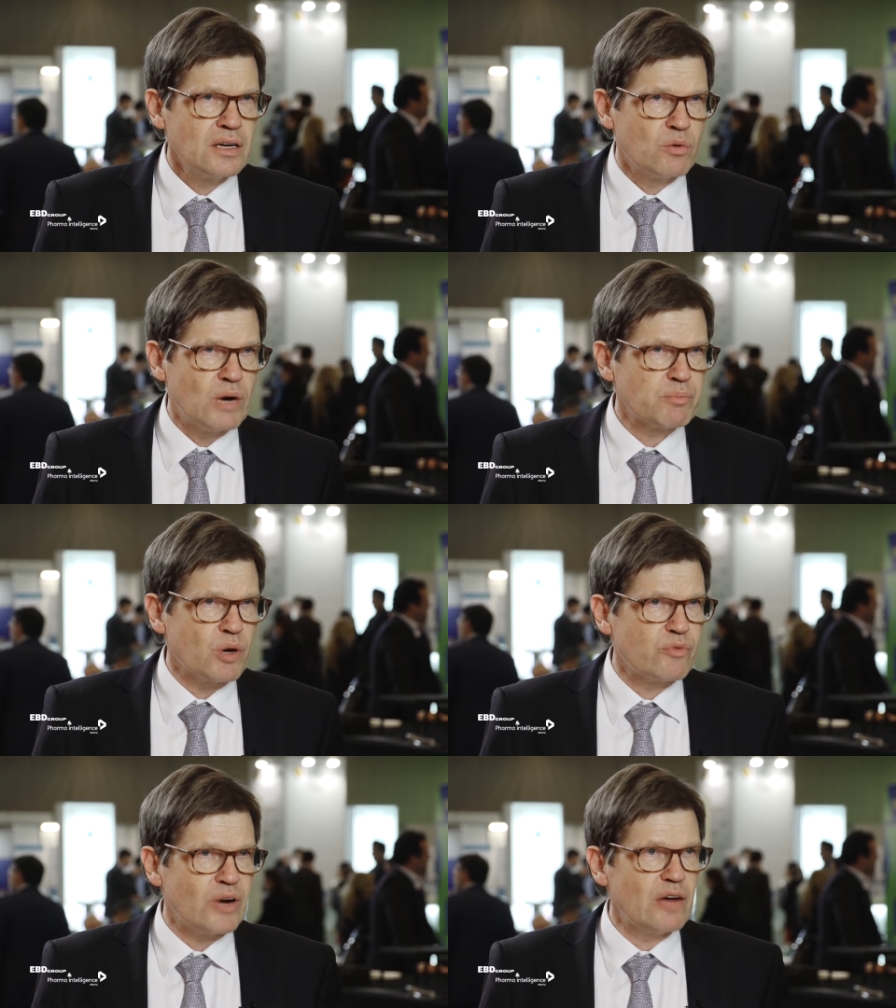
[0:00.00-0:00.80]

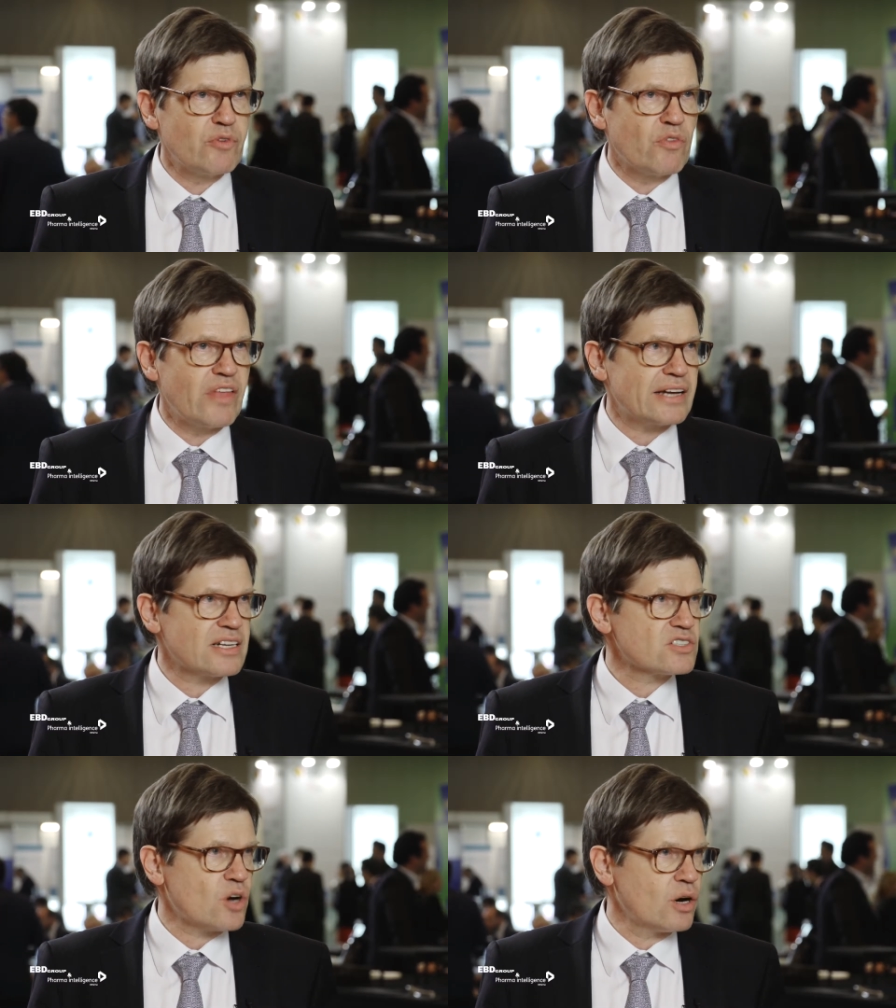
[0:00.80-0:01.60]
1.5 of that
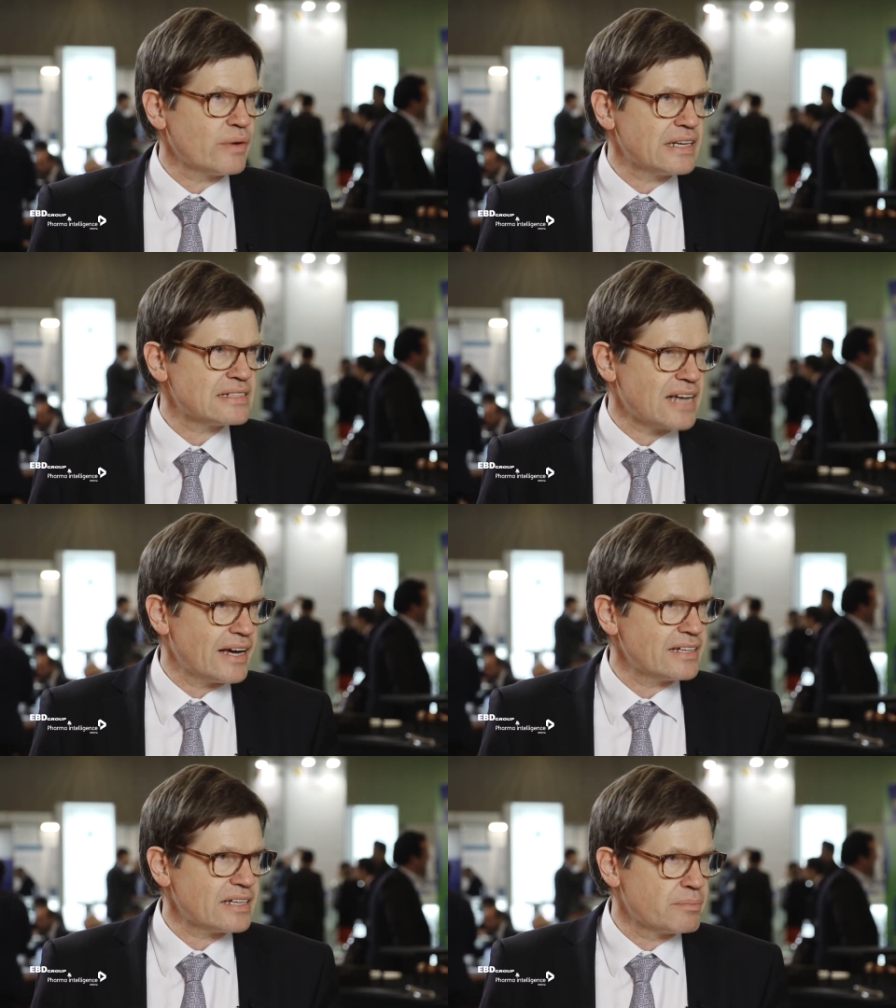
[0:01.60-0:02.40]
is already
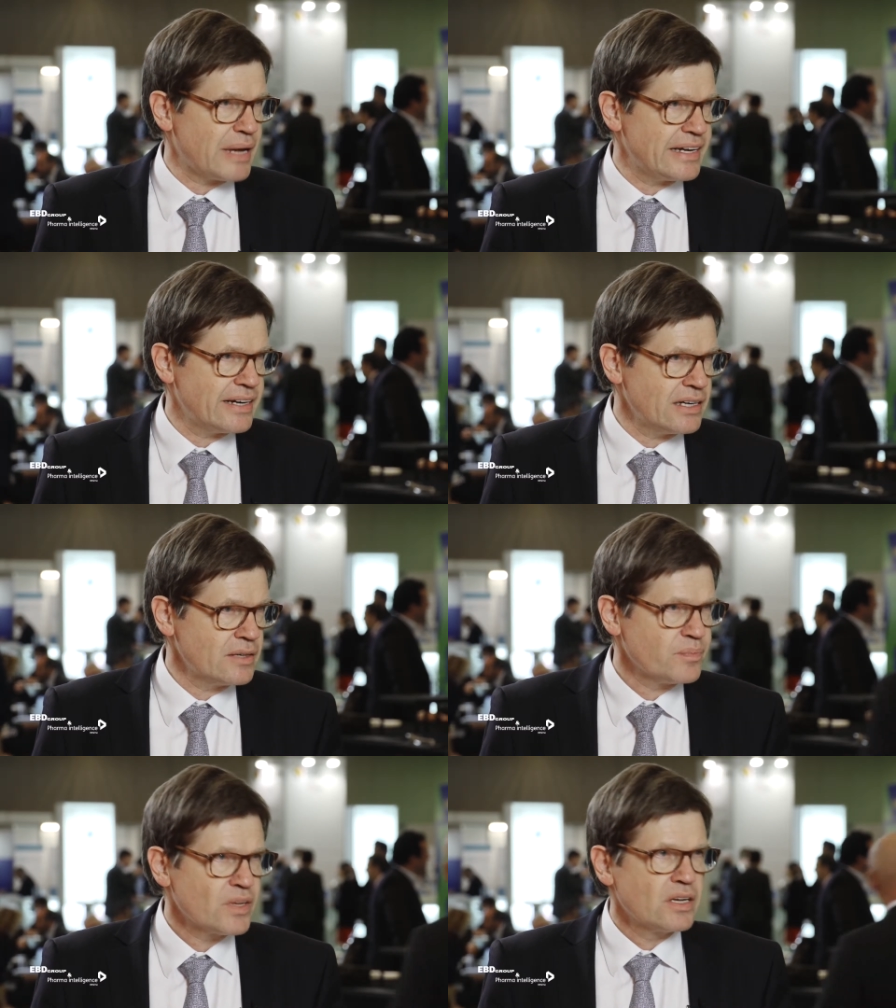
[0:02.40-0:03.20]
signed and paid
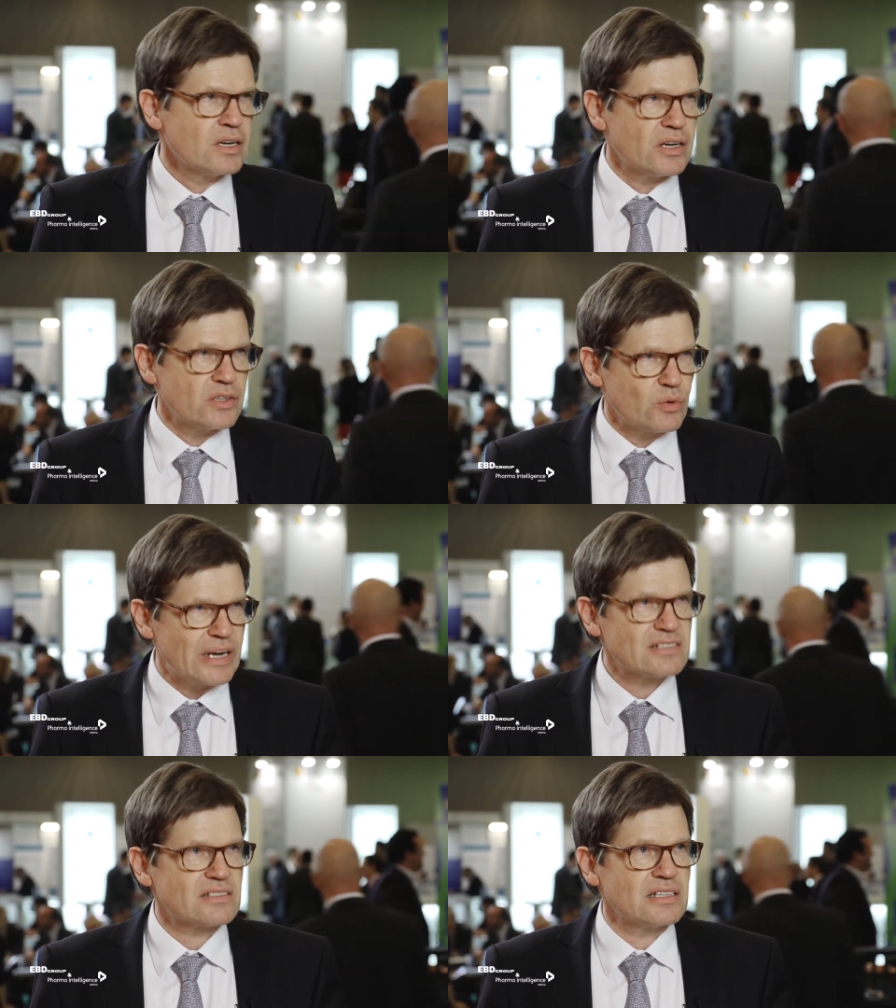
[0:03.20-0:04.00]
in, and the
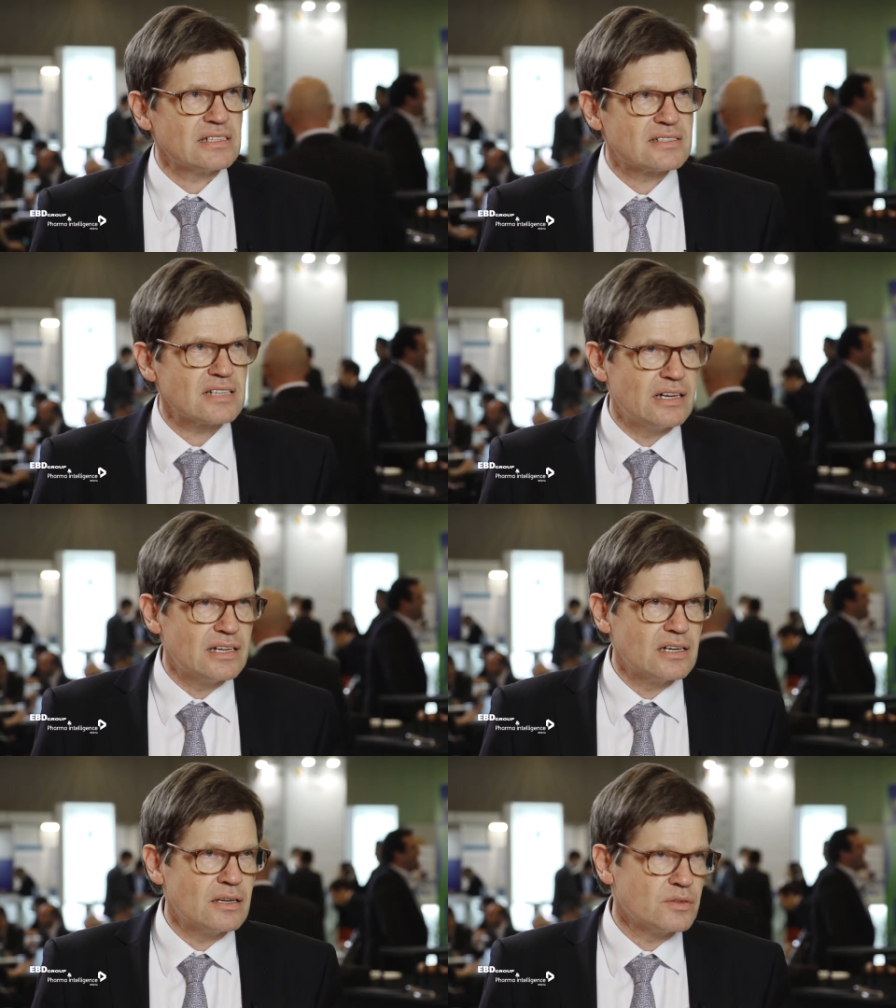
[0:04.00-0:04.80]
rest is
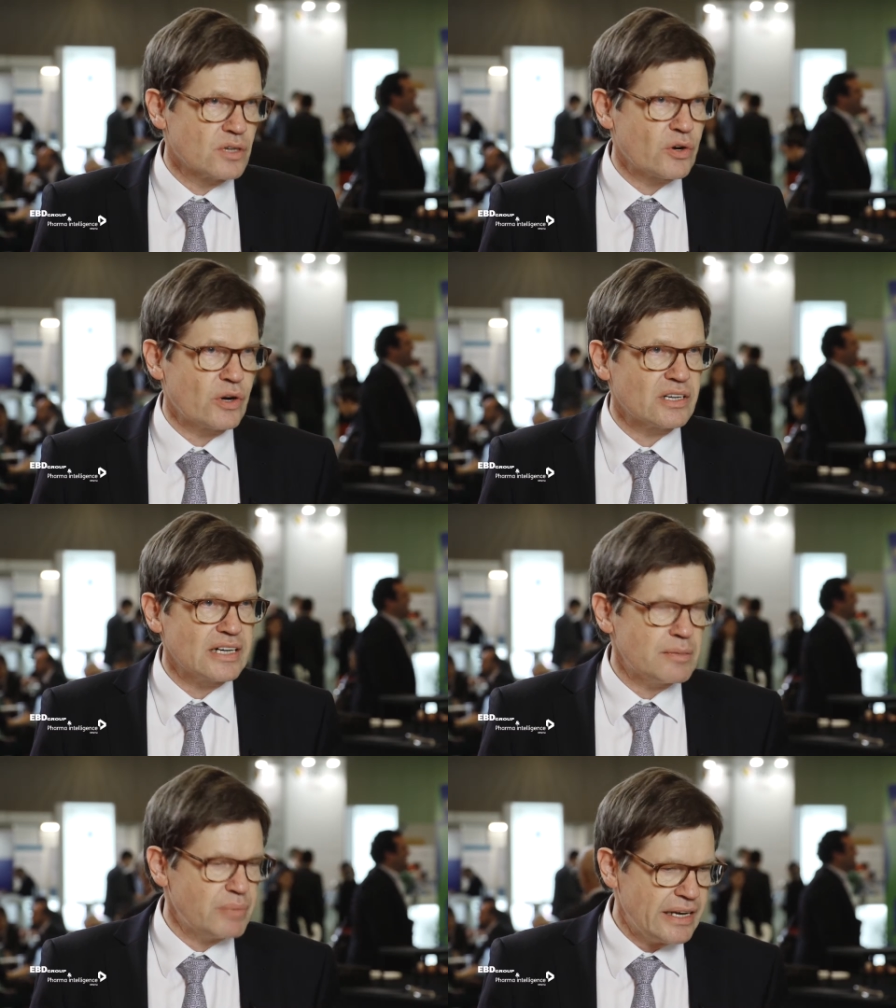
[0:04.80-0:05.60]

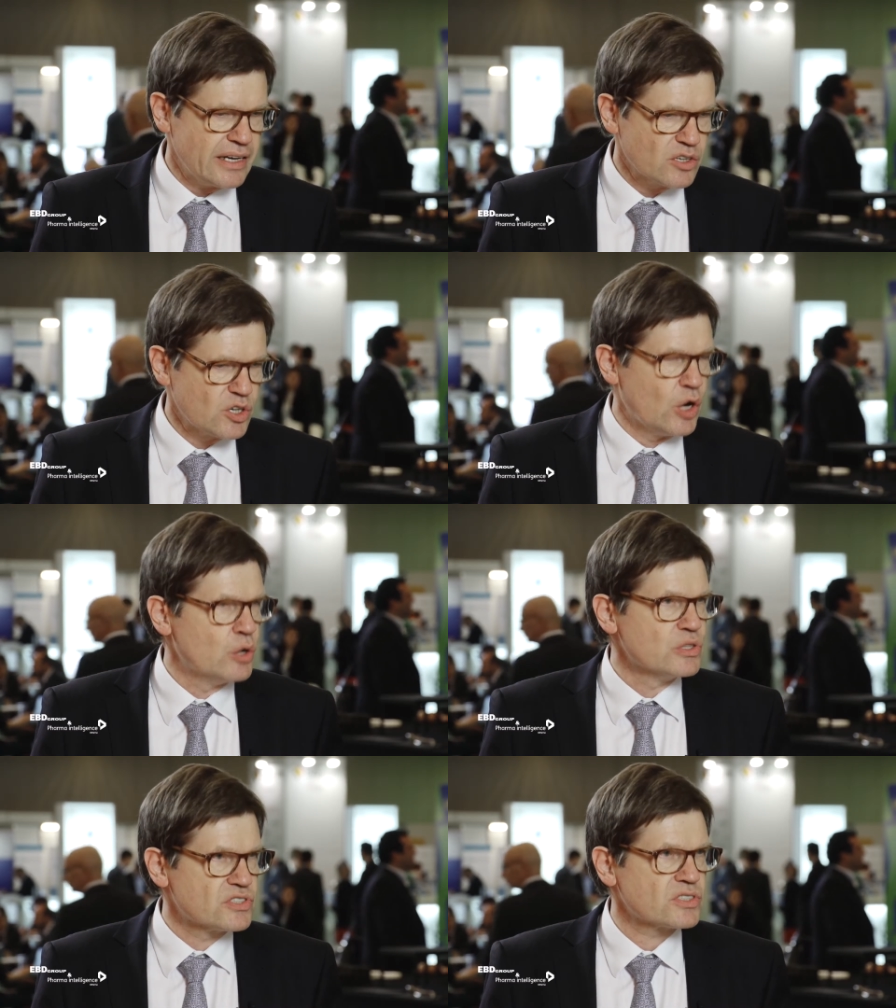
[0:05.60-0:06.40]
currently being
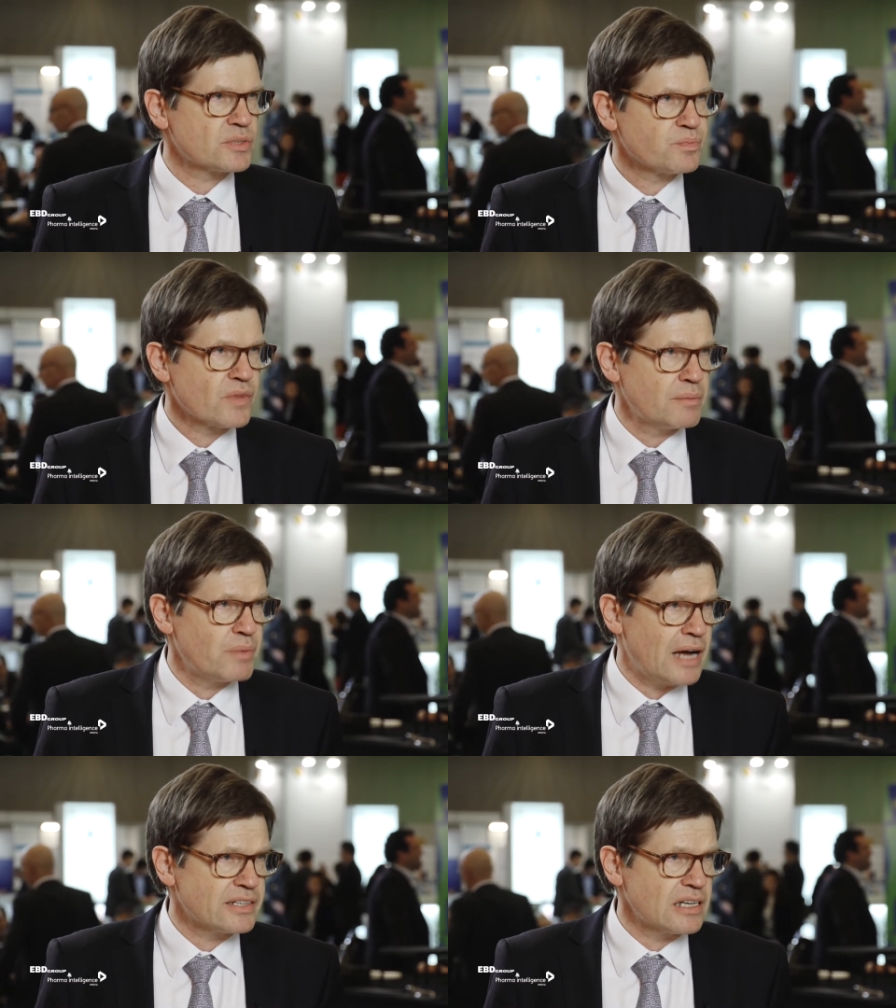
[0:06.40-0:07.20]
closed
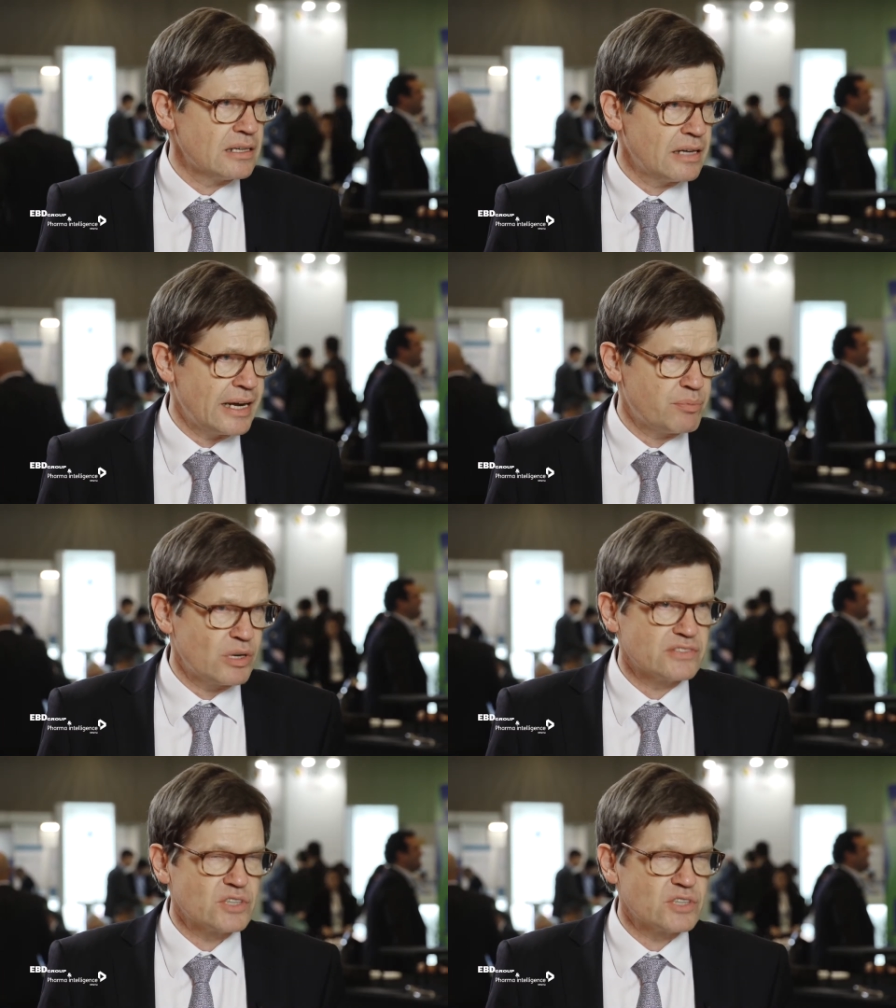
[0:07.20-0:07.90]
until April.